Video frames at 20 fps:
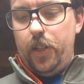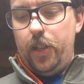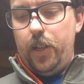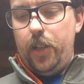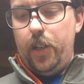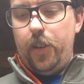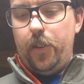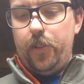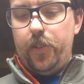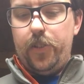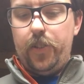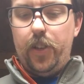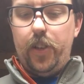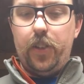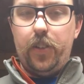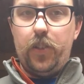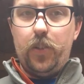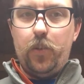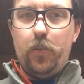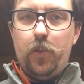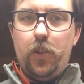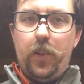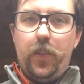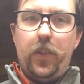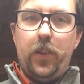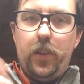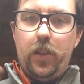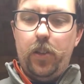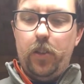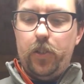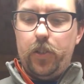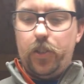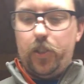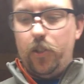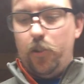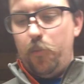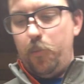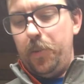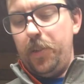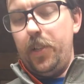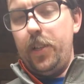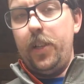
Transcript: iron sights with your scope,